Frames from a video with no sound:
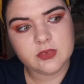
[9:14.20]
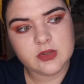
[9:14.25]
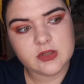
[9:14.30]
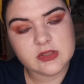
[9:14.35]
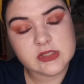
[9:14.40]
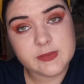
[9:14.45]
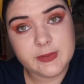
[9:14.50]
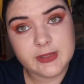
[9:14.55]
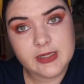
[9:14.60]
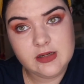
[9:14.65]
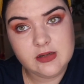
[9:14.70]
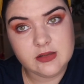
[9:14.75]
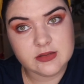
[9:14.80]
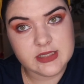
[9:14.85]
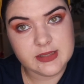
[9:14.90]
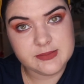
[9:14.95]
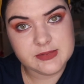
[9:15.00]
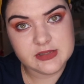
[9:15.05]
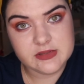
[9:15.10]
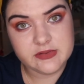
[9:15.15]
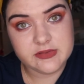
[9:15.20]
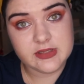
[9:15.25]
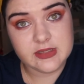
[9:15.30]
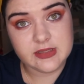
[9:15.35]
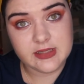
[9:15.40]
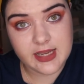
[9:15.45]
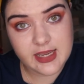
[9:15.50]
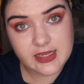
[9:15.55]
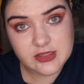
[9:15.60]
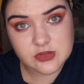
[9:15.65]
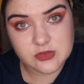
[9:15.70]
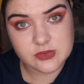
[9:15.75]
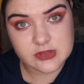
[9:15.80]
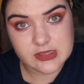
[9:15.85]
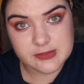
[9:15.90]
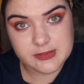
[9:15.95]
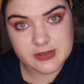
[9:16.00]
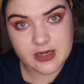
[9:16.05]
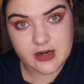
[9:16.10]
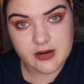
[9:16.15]
it's been a long time since I've done actual
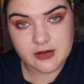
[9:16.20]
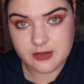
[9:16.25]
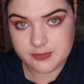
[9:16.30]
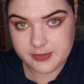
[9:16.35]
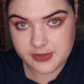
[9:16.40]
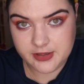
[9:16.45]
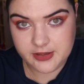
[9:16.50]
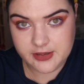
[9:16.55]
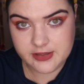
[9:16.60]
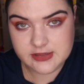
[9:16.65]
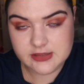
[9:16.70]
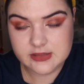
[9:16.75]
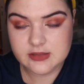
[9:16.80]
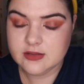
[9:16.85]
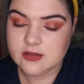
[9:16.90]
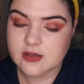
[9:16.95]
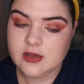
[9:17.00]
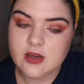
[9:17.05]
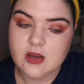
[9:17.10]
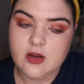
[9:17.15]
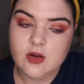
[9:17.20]
CPR on a person.